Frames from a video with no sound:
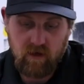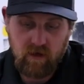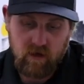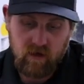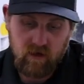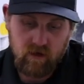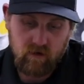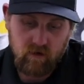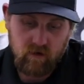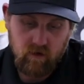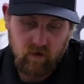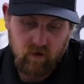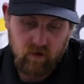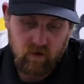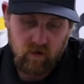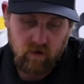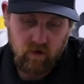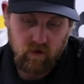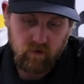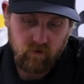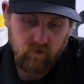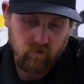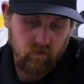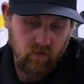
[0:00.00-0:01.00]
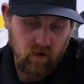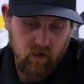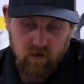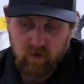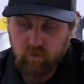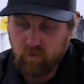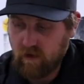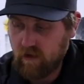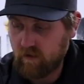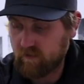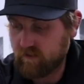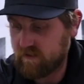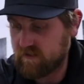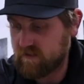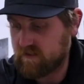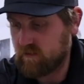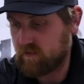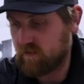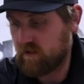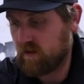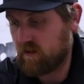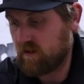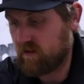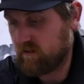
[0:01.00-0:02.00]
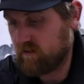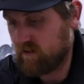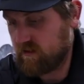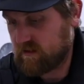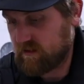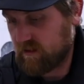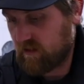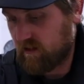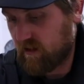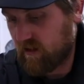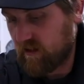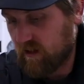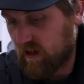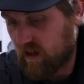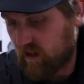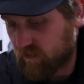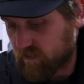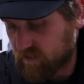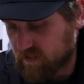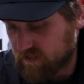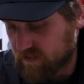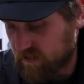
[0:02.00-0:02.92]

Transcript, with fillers: that I do like about this one, though, is I like how the